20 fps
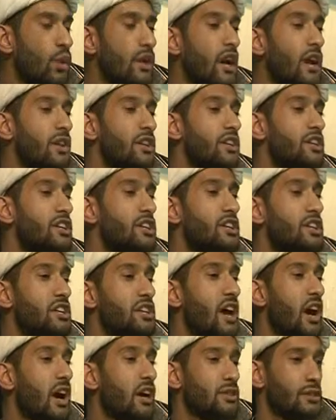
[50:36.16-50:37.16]
We are the
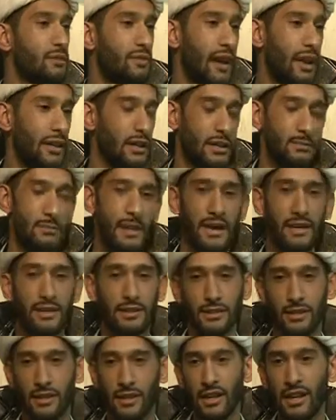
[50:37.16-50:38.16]
Shi'as of Ahlul
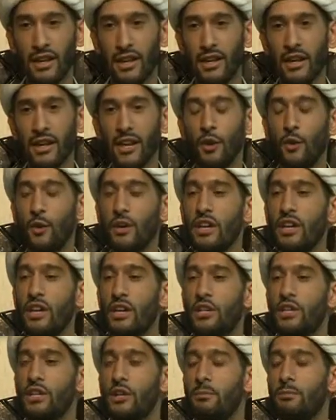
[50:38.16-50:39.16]
Bayt.
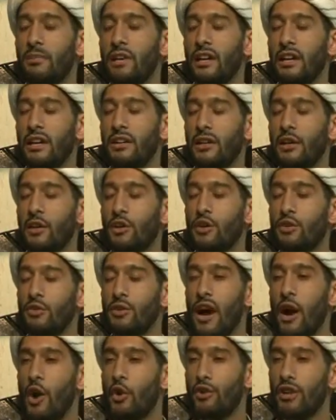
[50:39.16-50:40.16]
We should be the
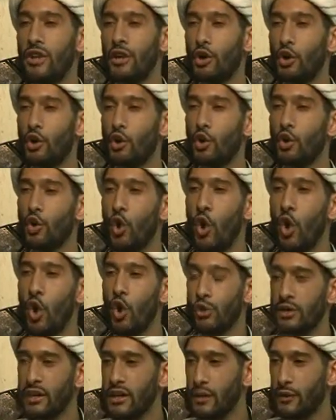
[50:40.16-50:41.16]
crowning
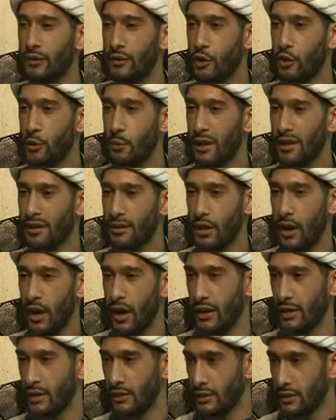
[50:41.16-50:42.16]
glory of
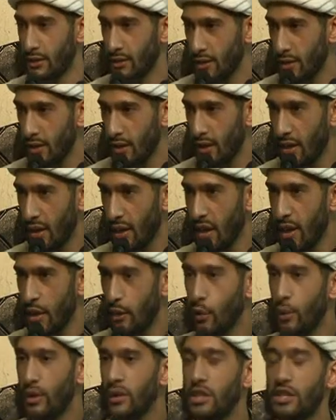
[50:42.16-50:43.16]
humankind.
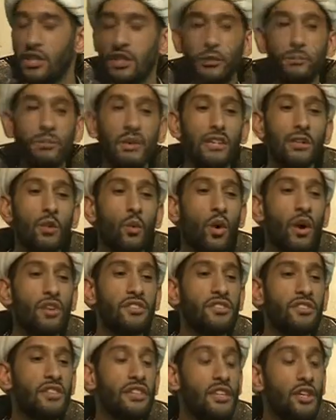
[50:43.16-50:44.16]
We should be the
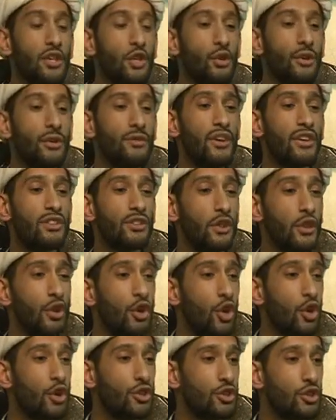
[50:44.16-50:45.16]
ones that the universe
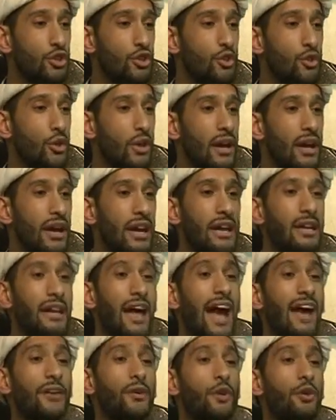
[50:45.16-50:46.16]
look to
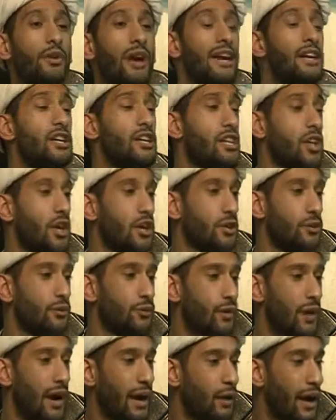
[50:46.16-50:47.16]
in adoration
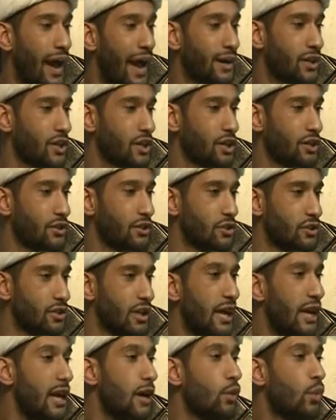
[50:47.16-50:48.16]
for our
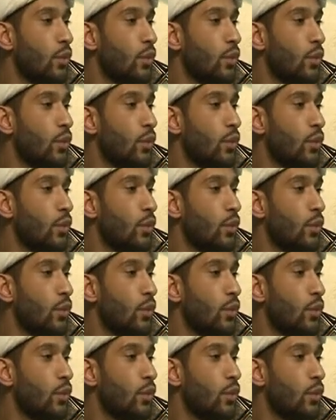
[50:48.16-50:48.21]
actions.